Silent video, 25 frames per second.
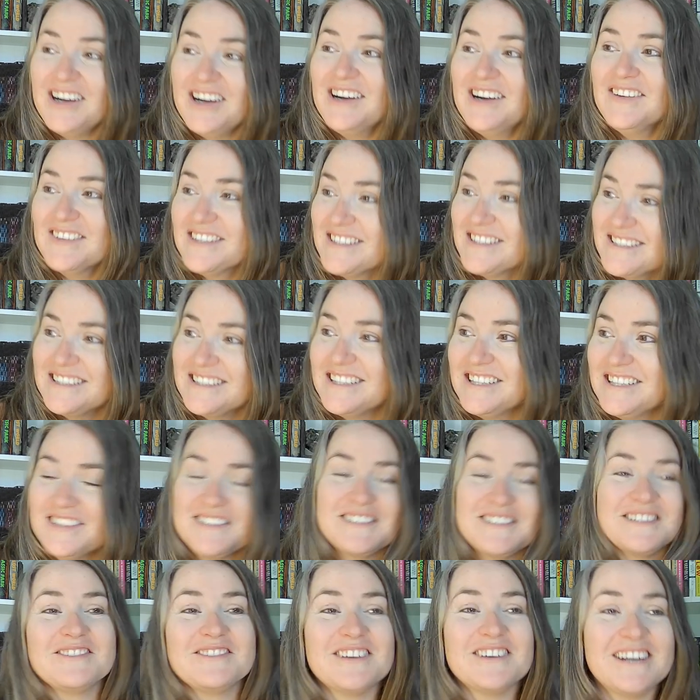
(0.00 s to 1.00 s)
obviously you
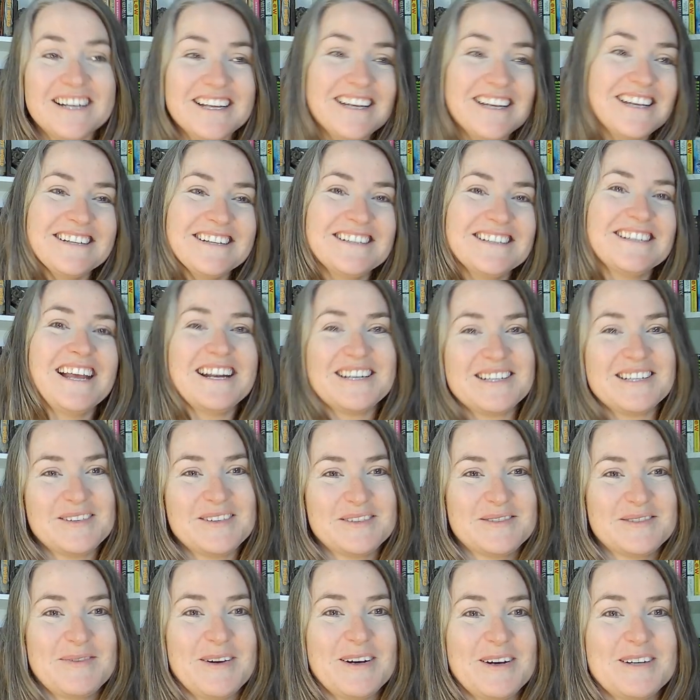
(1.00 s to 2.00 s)
should read it to get to
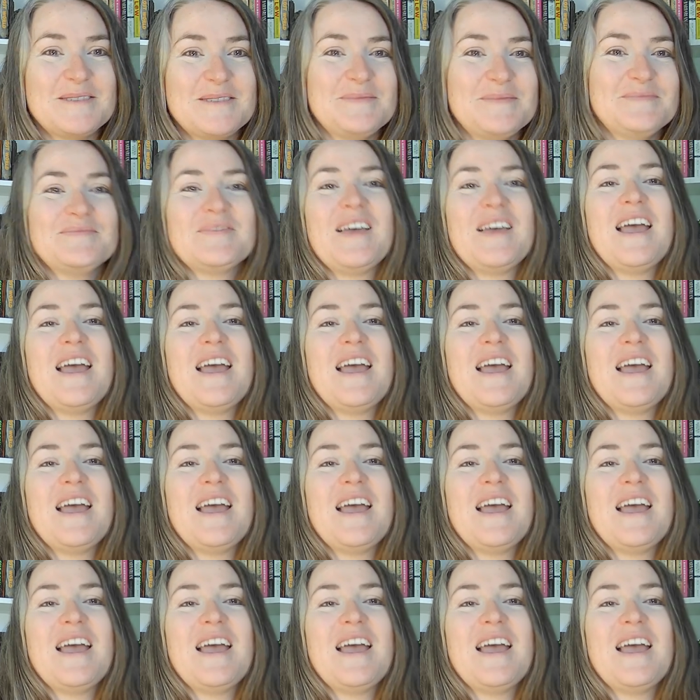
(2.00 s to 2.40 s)
those parts.